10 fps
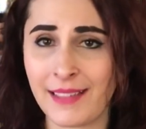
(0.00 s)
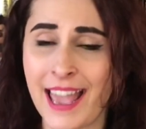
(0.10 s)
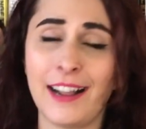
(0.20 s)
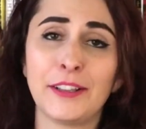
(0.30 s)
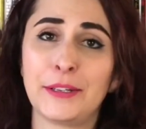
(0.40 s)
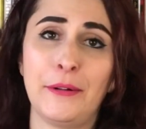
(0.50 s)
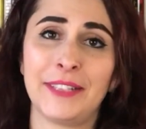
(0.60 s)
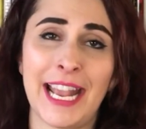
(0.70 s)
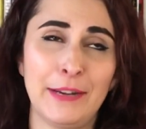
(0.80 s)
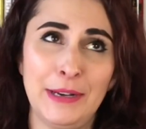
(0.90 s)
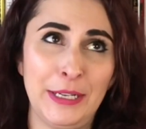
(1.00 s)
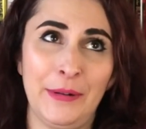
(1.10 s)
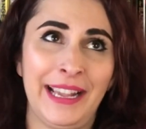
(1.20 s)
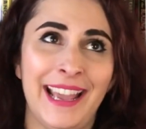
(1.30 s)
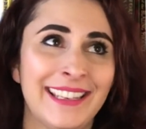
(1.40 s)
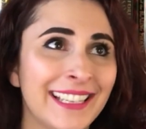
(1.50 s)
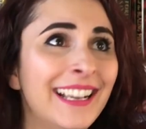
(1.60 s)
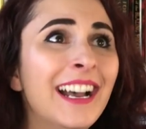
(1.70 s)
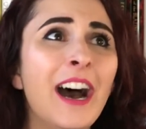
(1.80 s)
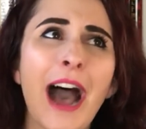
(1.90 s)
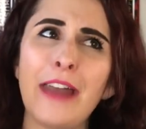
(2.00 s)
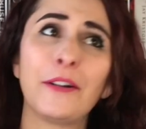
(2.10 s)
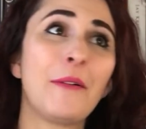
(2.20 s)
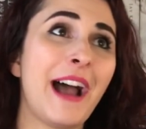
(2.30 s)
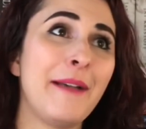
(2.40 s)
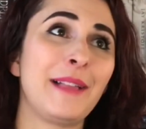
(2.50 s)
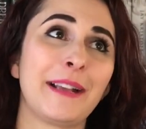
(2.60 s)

And also it was Aeduan doing it. I don't know why I'm